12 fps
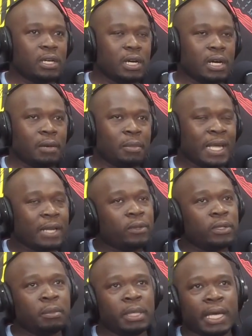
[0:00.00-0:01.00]
But not
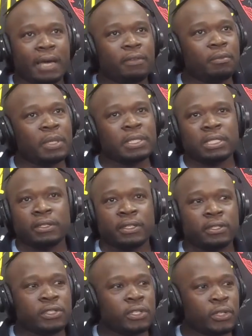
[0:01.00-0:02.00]
only me, I have a bunch of other
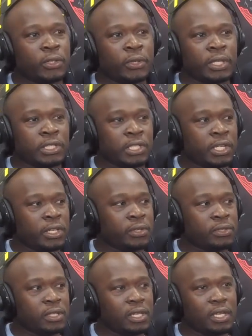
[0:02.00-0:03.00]
Sierra Leone engineers.